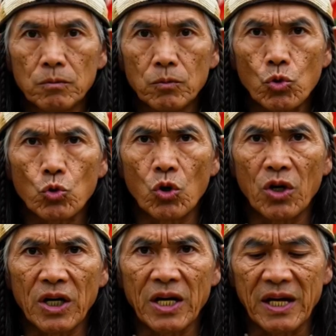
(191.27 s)
The grid's
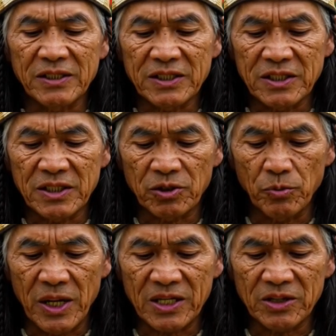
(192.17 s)
180 Hz signature
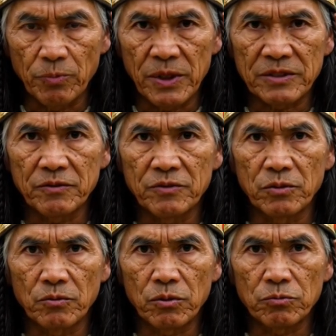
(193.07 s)
matches the
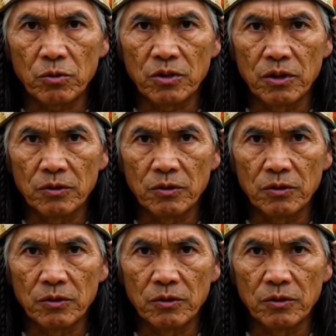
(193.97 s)
P53 protein.